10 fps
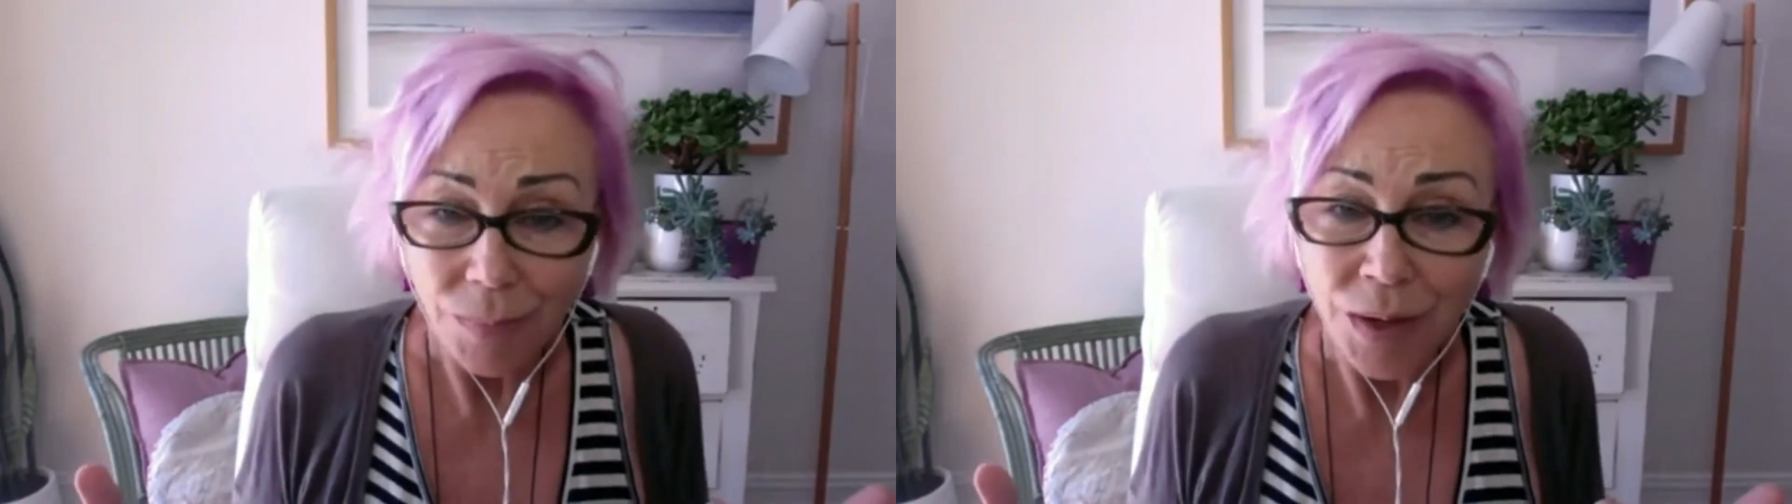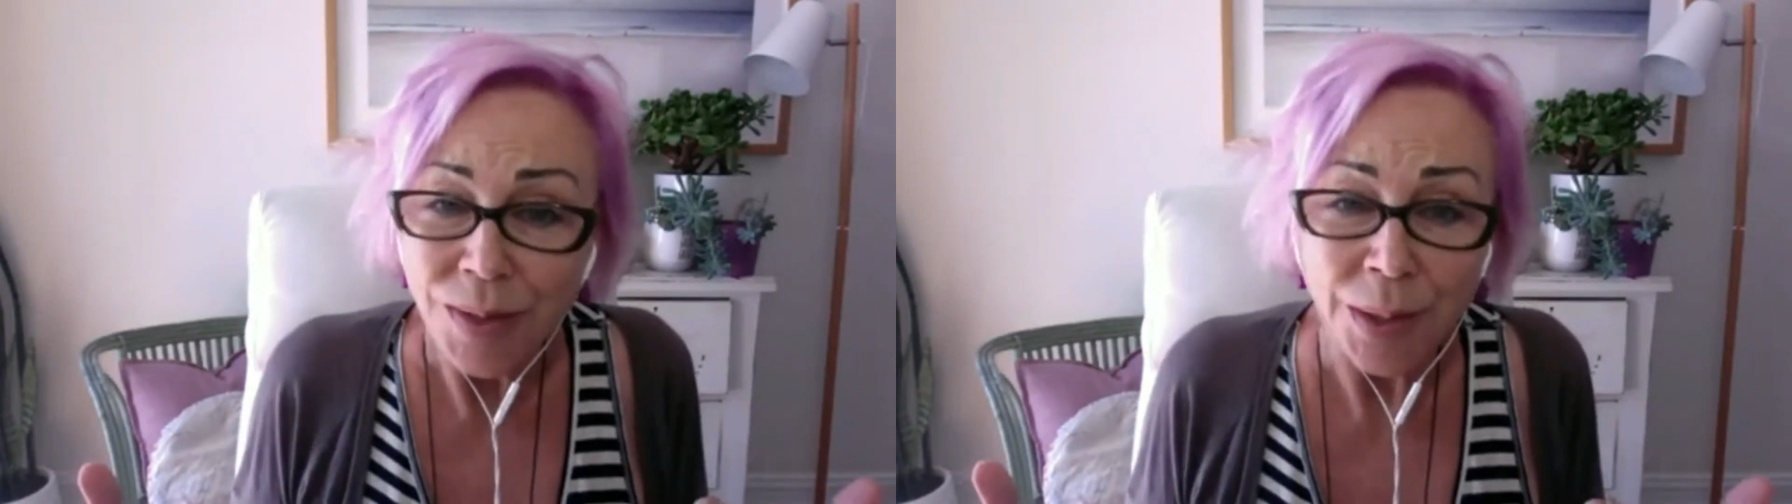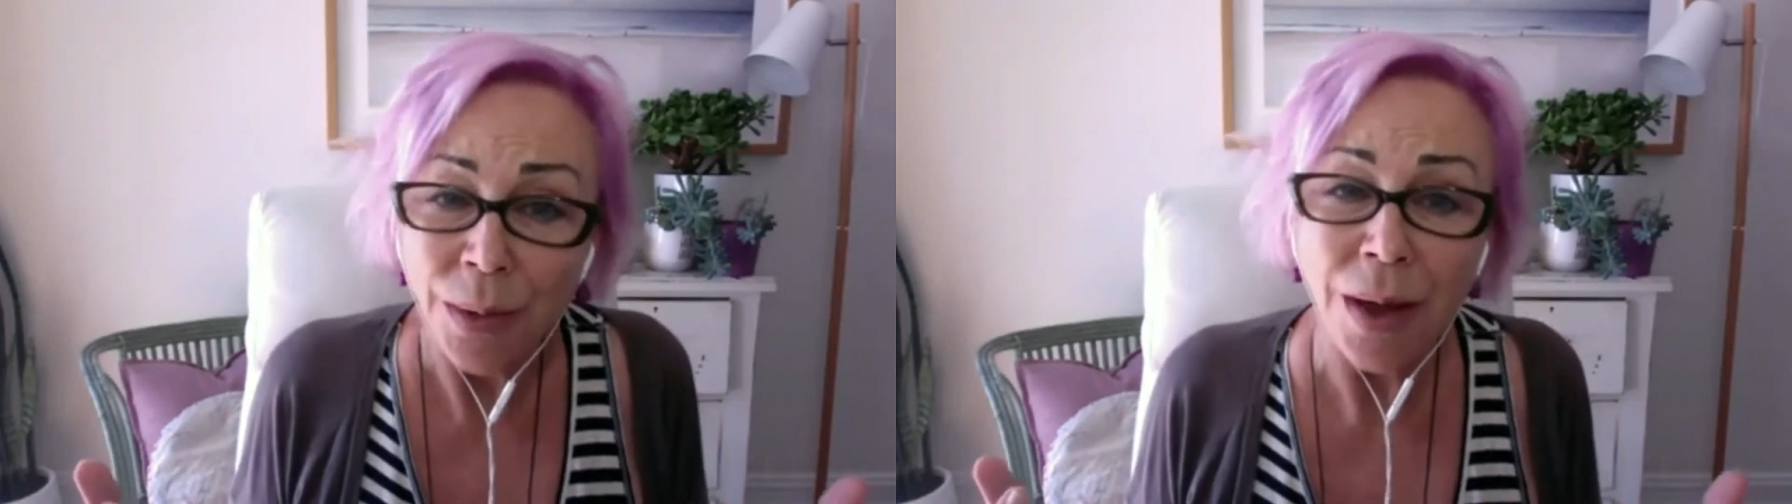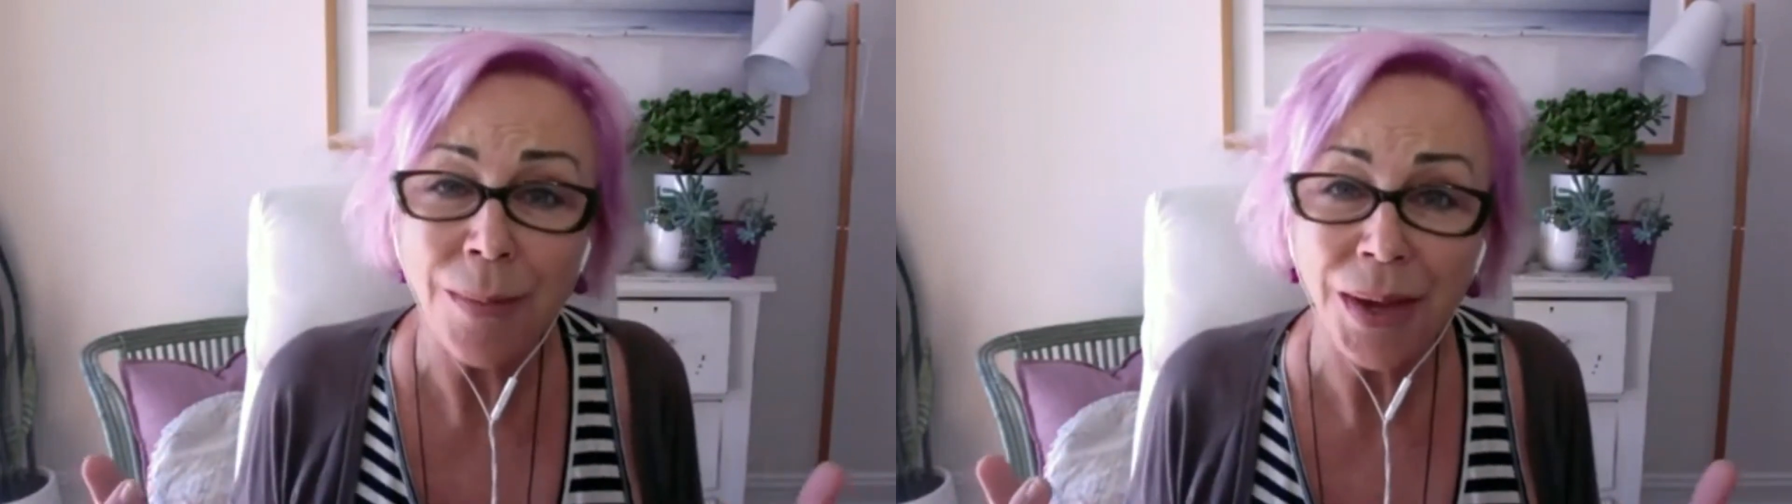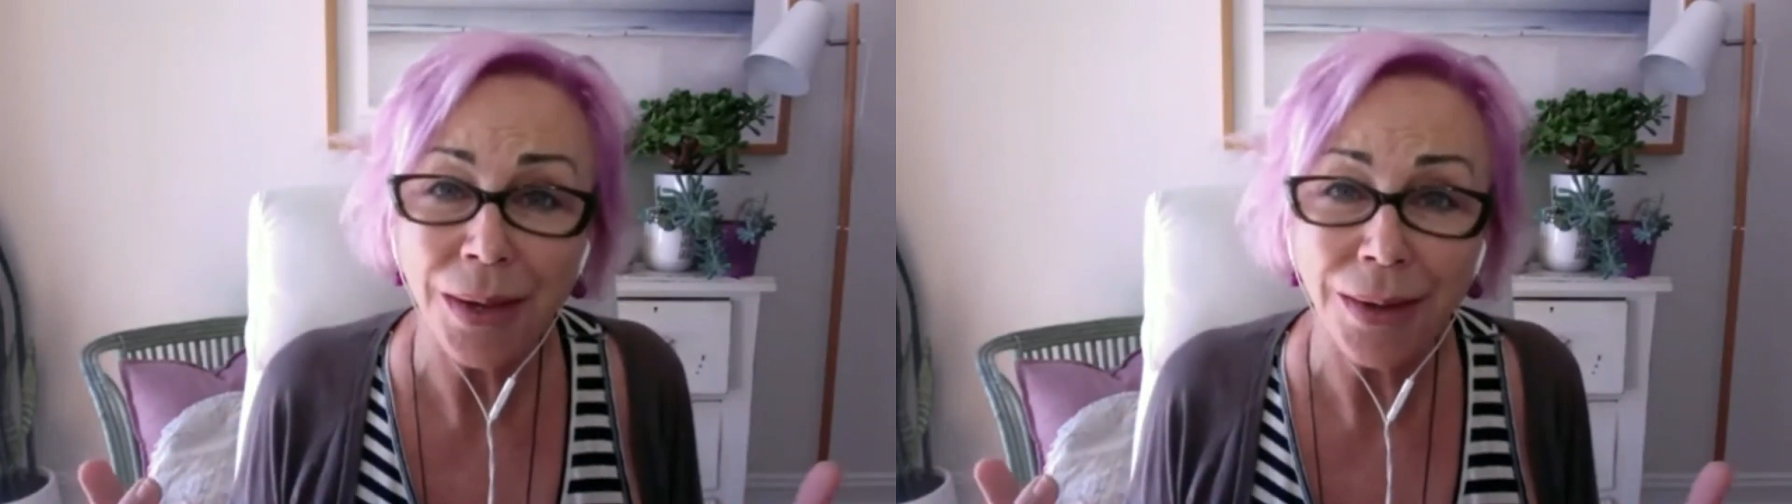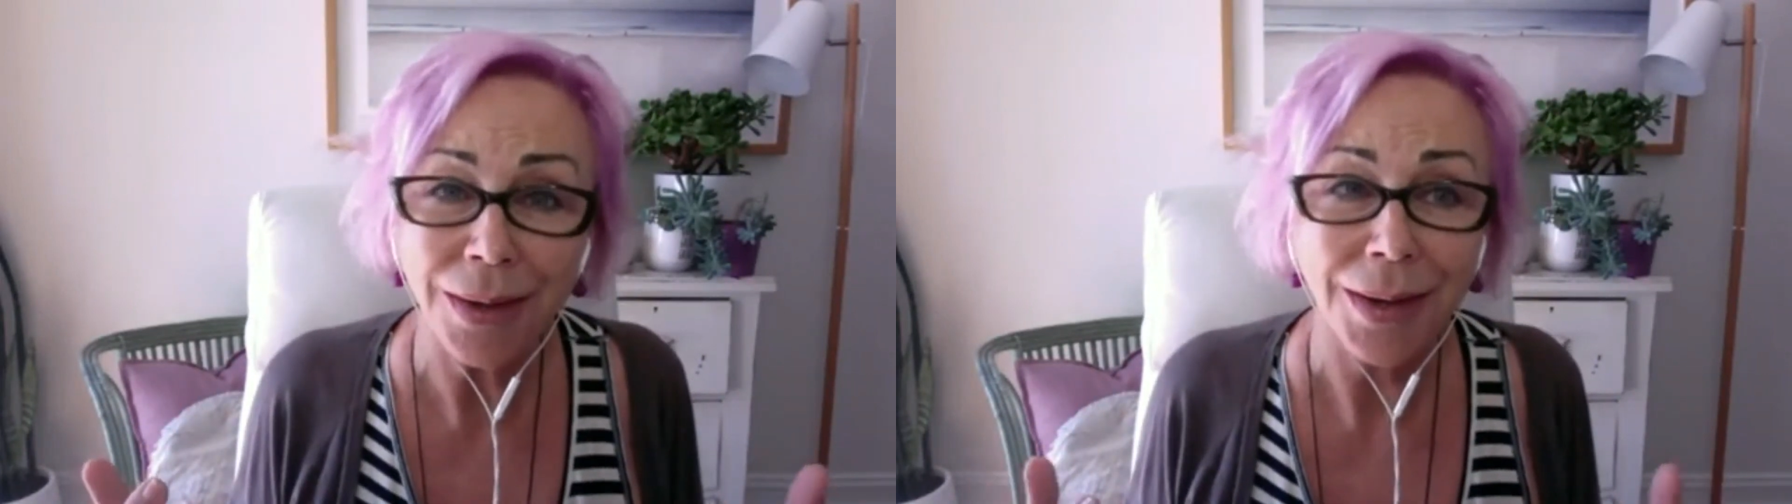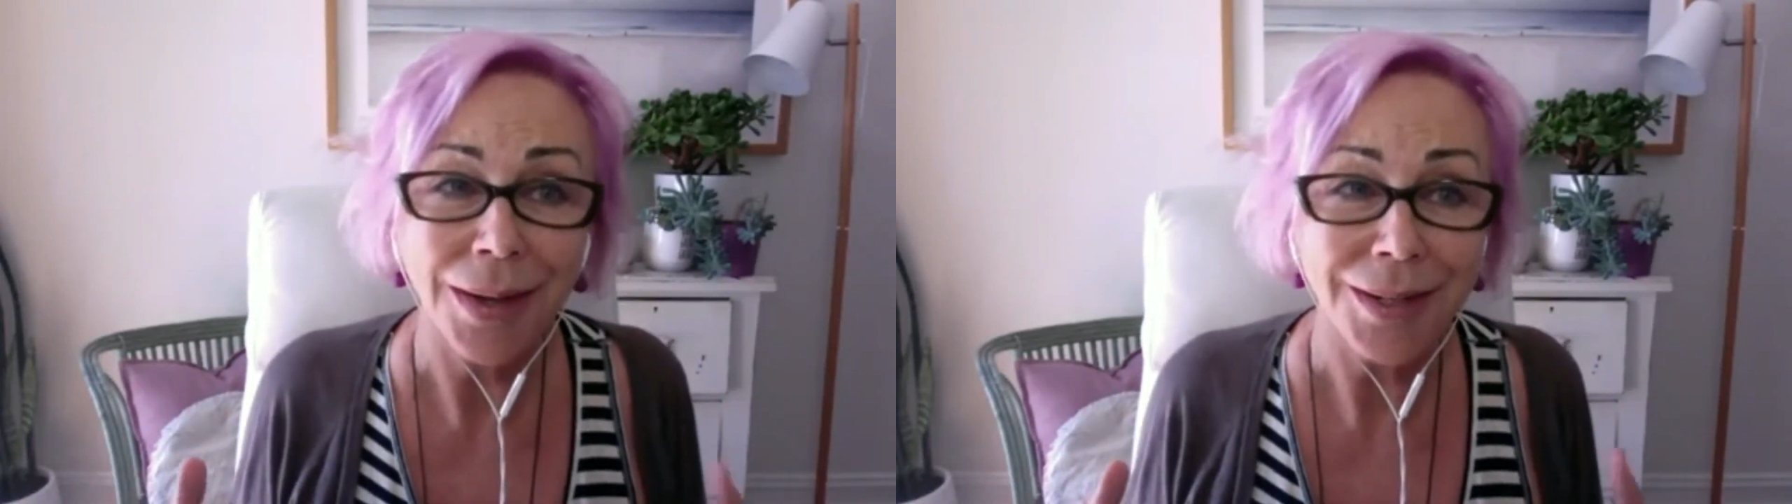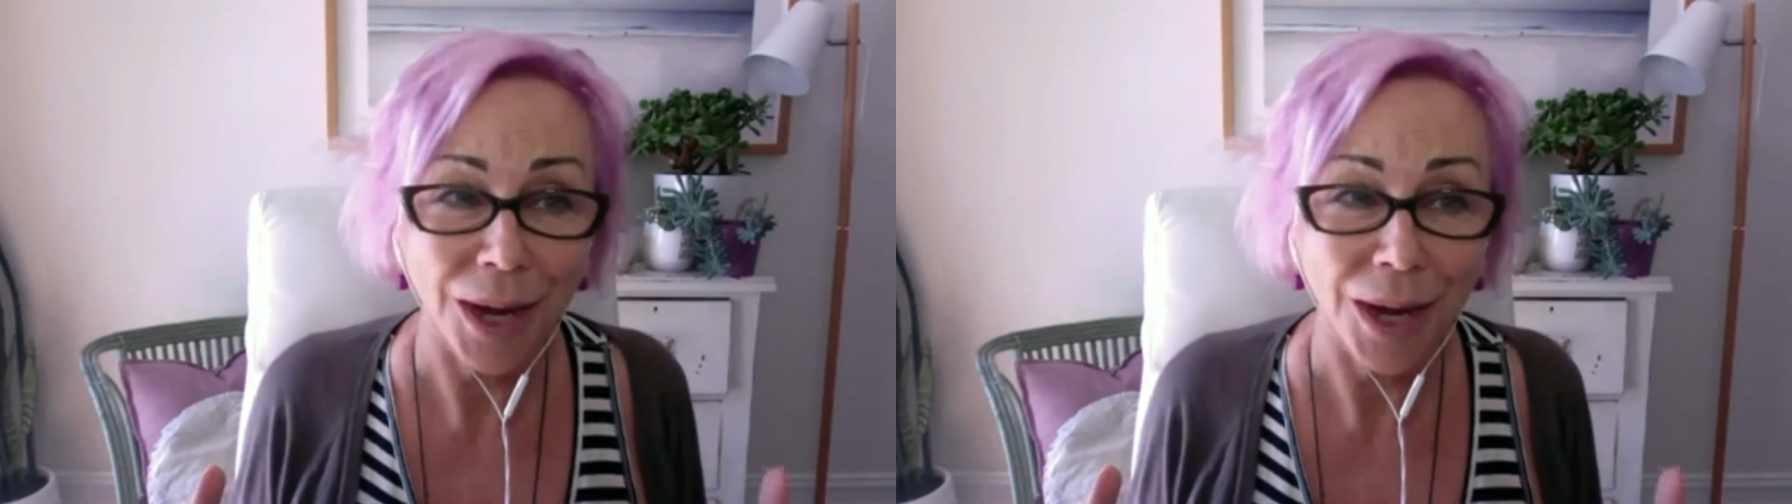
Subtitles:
So I'm here to